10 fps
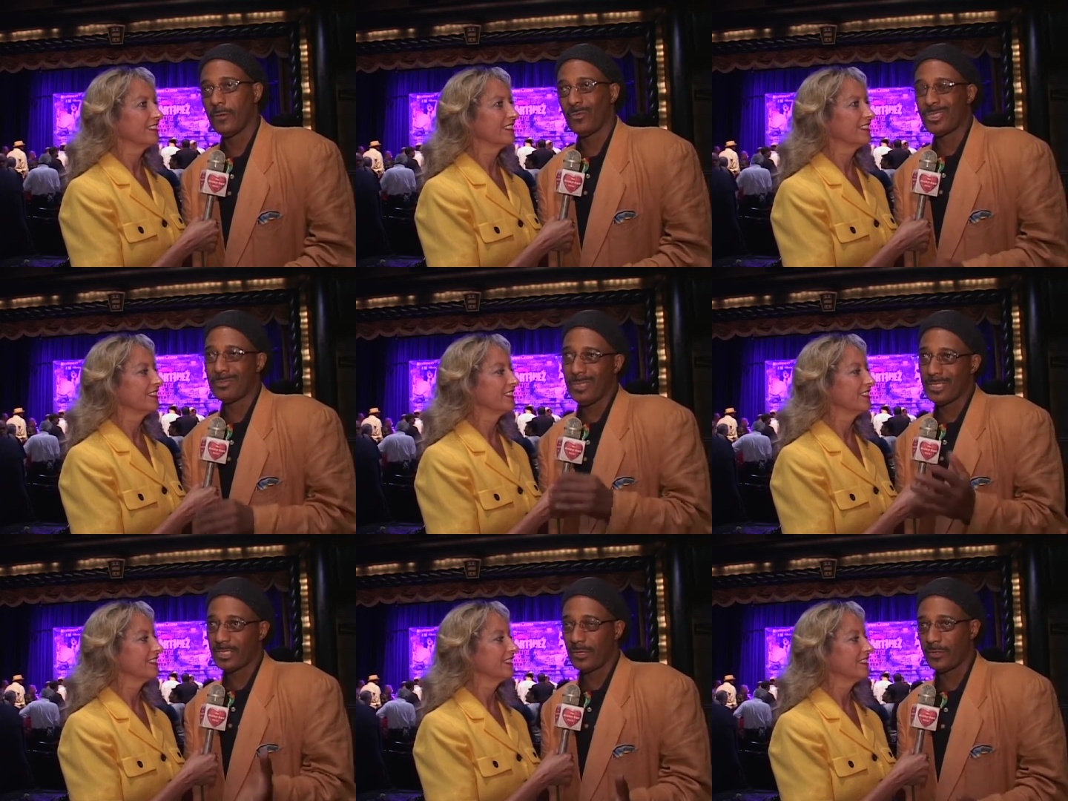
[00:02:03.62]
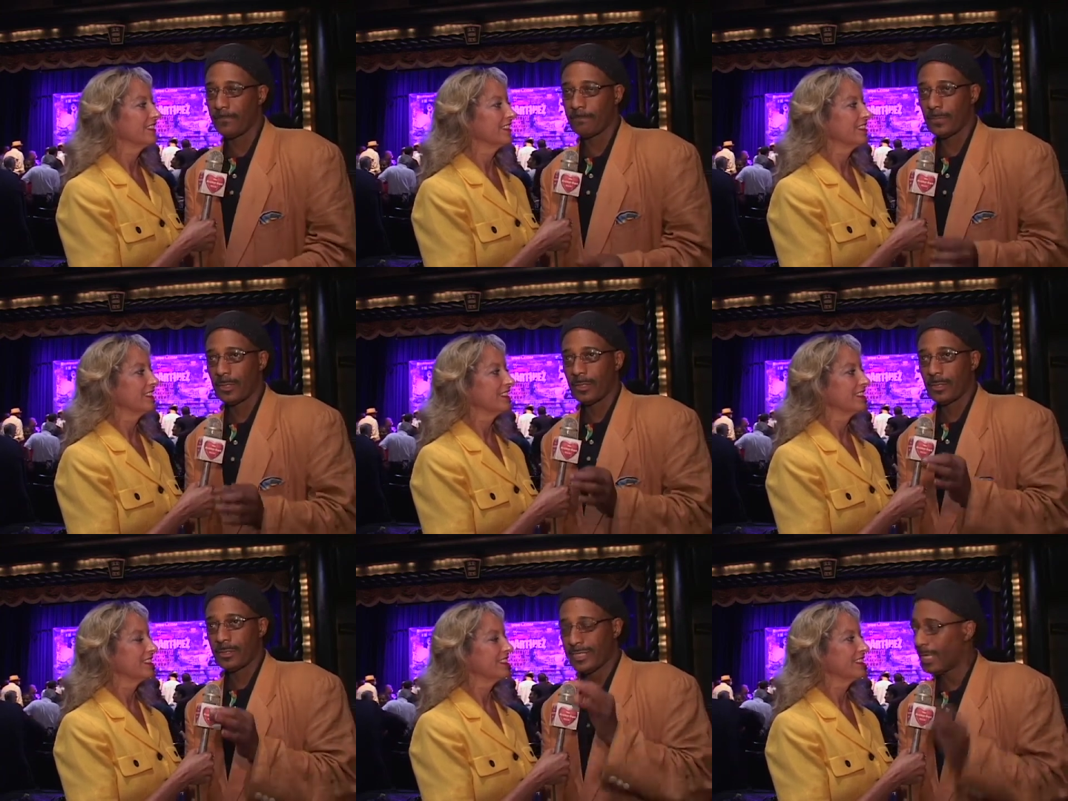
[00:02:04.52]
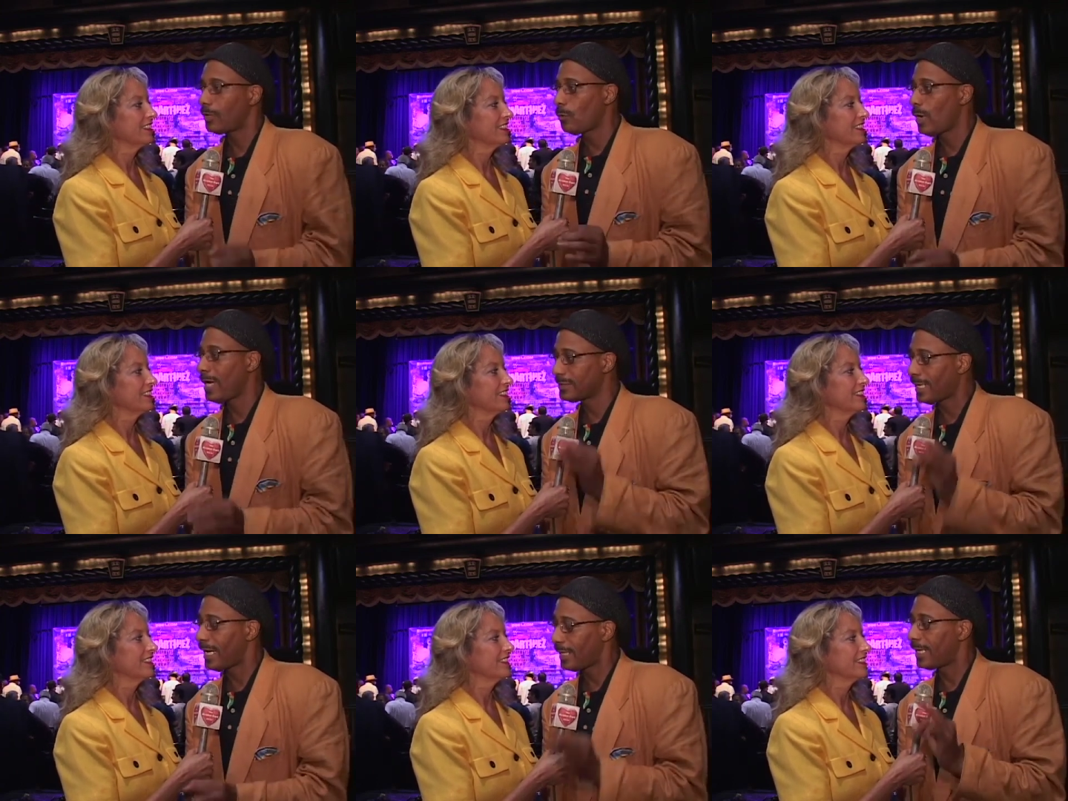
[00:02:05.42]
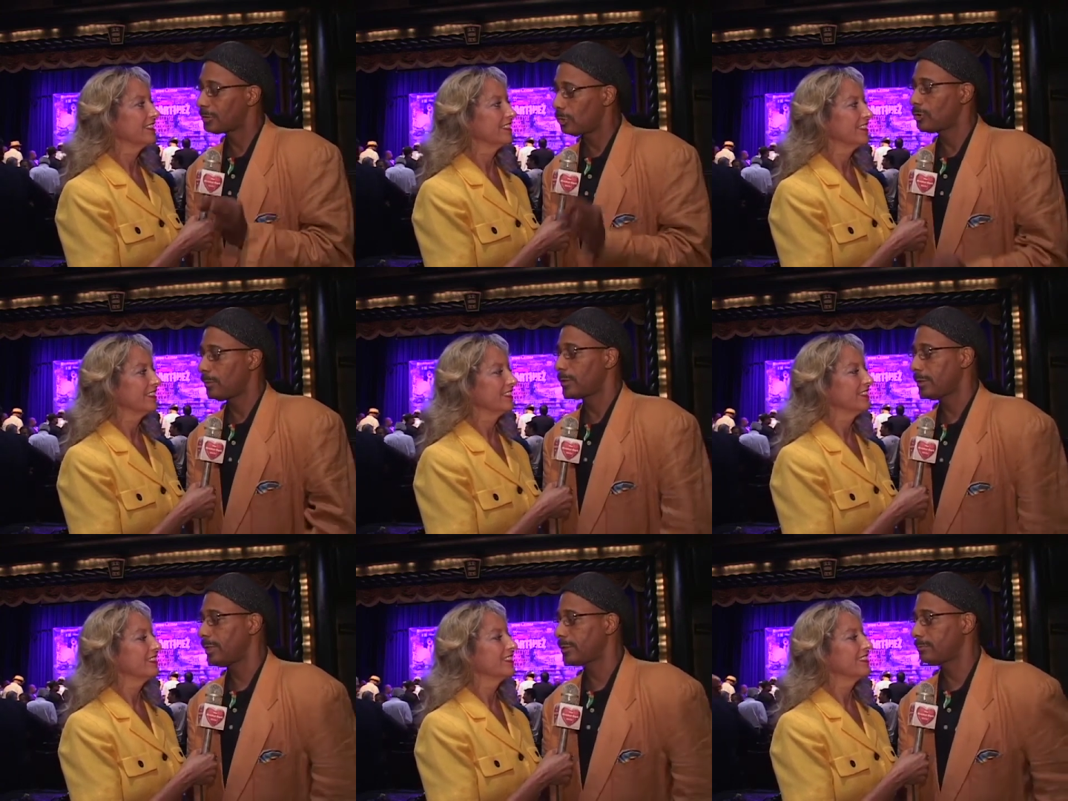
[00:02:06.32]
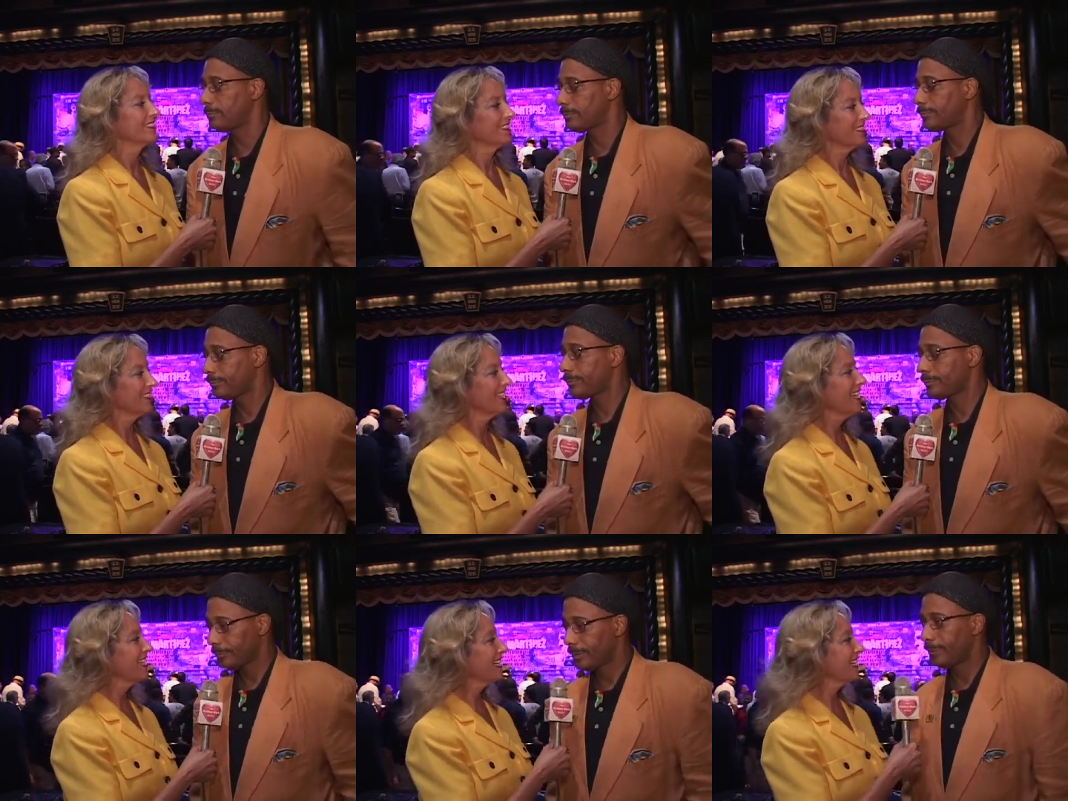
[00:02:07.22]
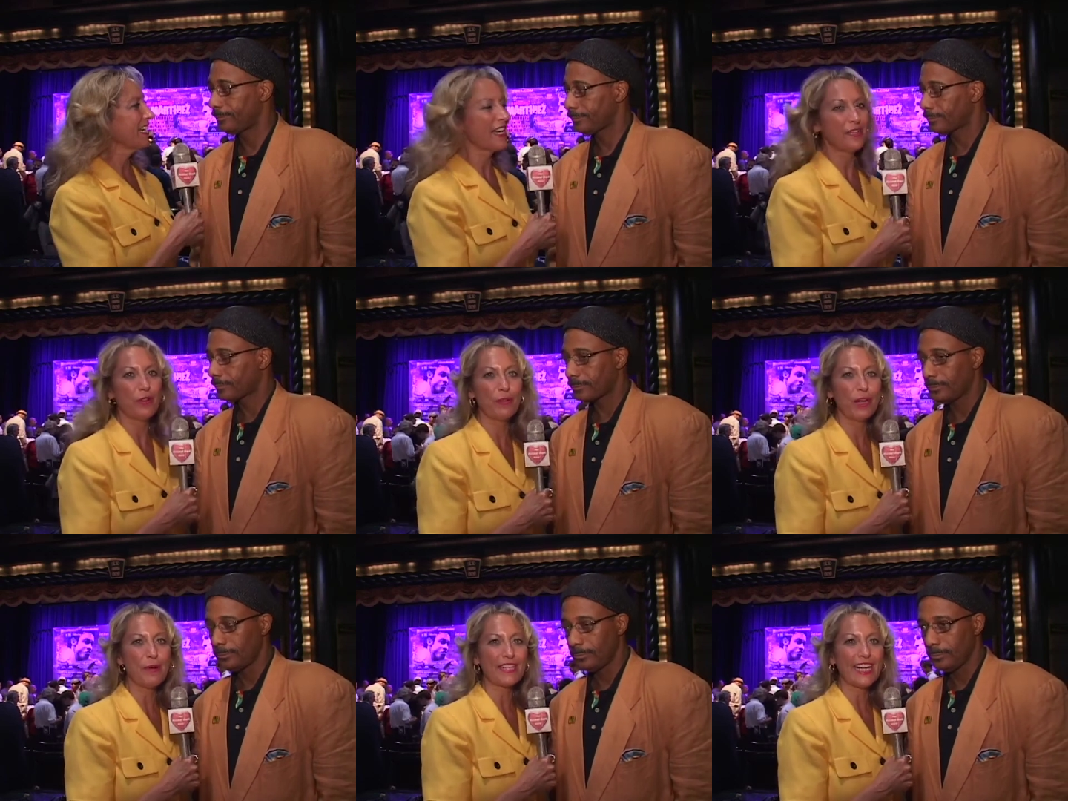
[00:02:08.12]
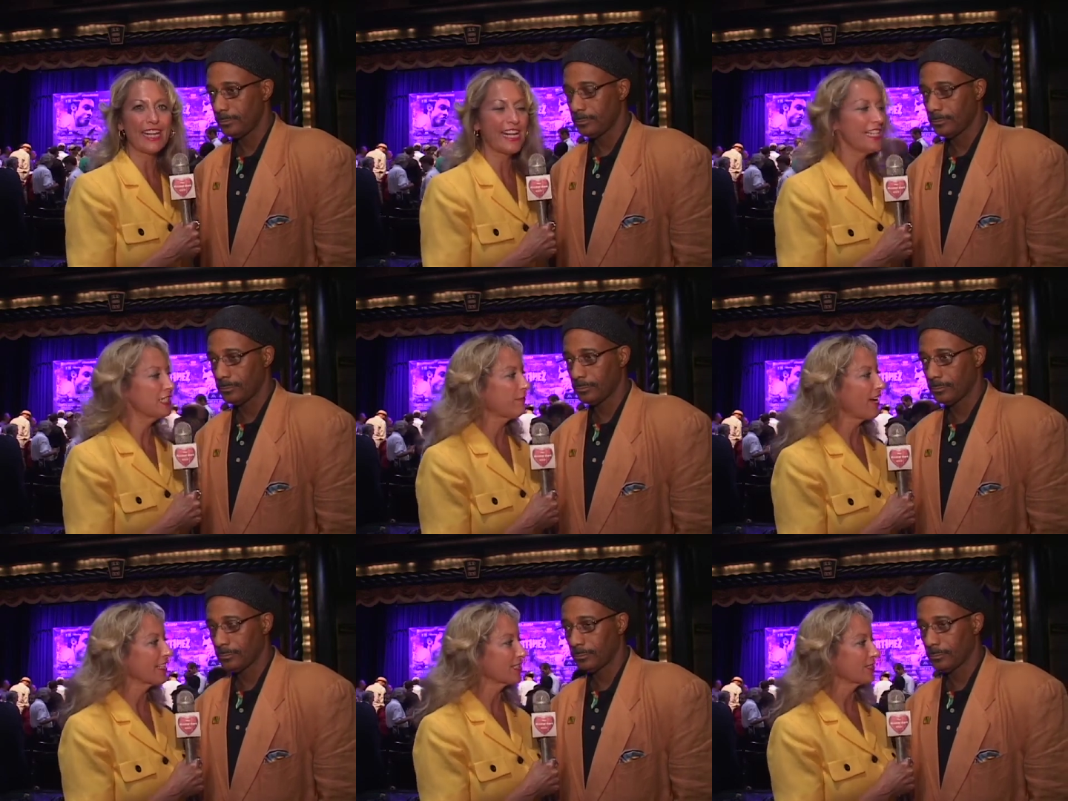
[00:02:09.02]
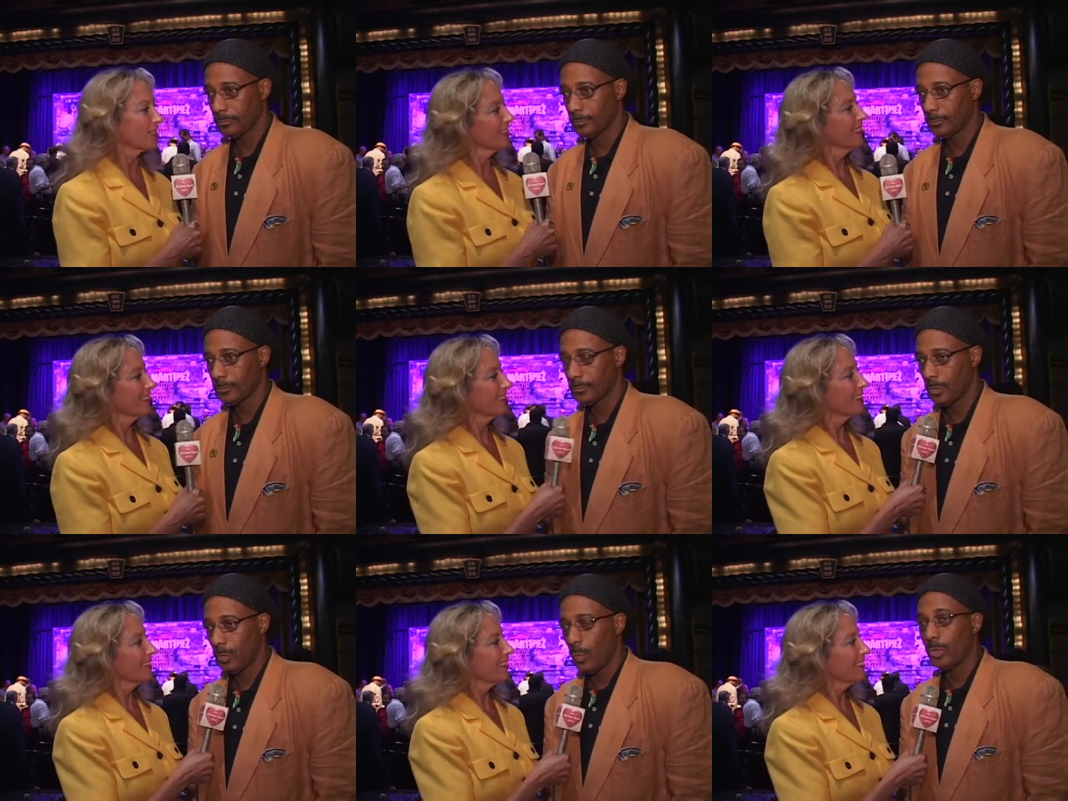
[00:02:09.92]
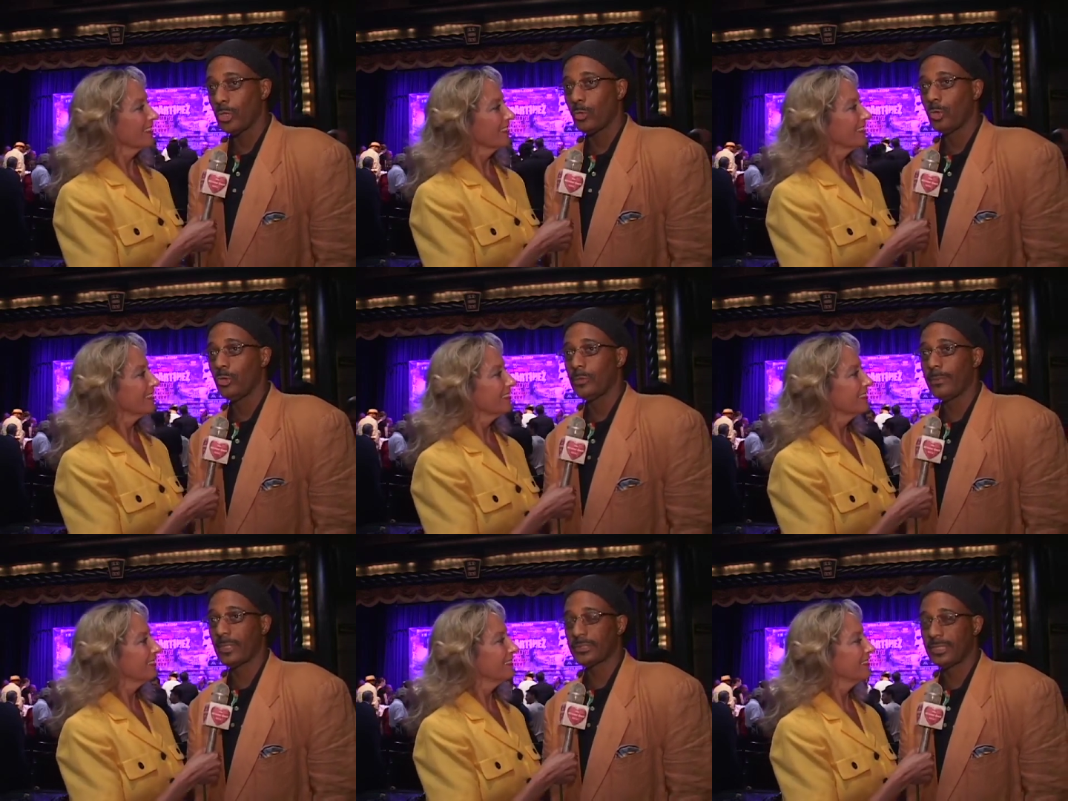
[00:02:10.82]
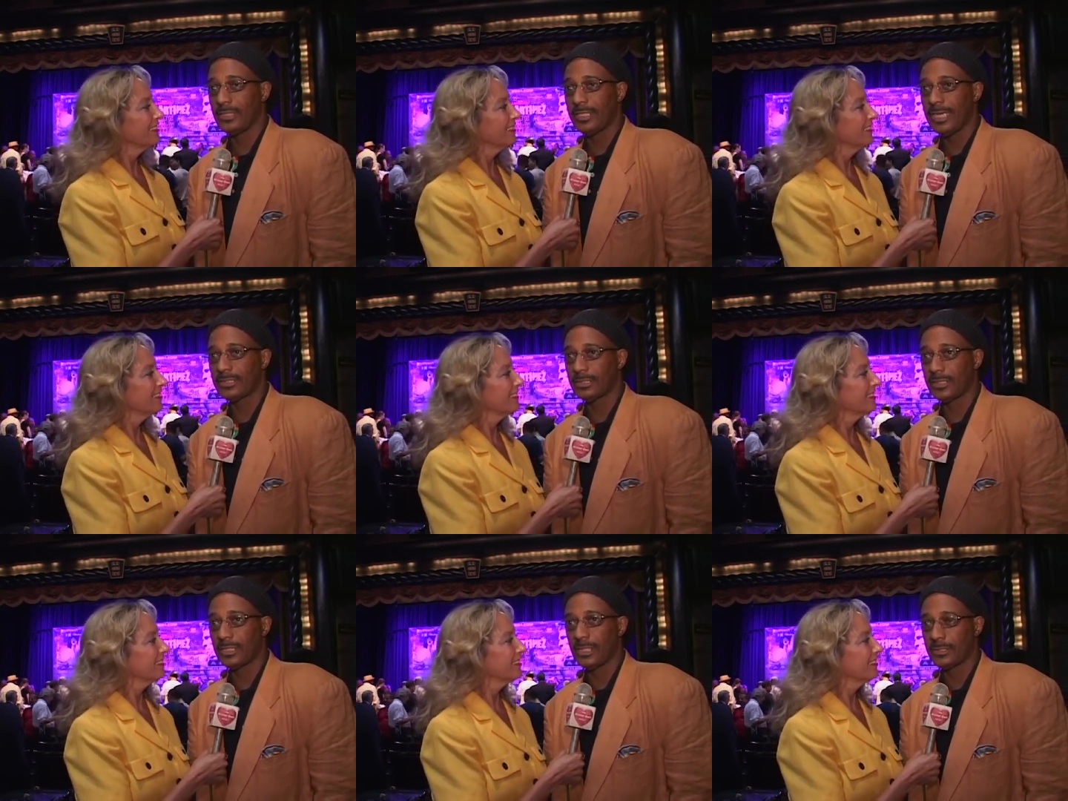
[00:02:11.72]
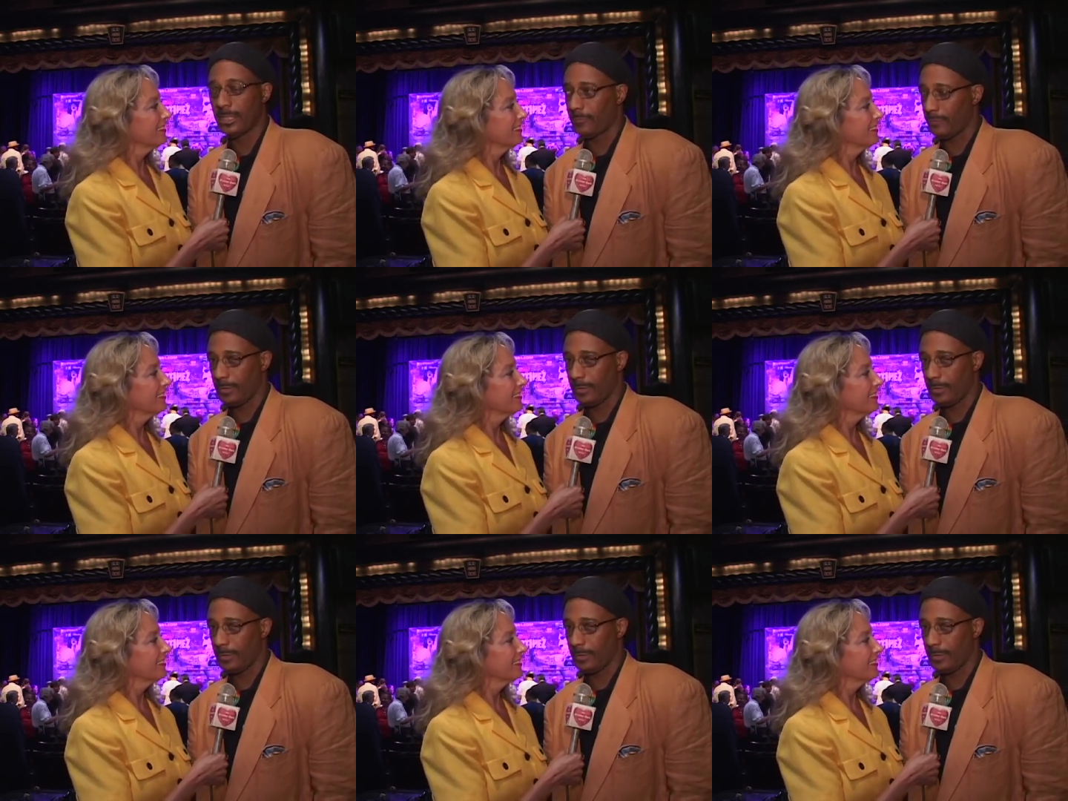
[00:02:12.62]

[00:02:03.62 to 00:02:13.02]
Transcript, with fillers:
Speaker 1: which means nothing talent wise, I like Sergio Martinez.
Speaker 2: Okay, and, yeah. and, and, and, what about that age factor?
Speaker 1: Well, you know, Lou DiBella said that that's the thing that, that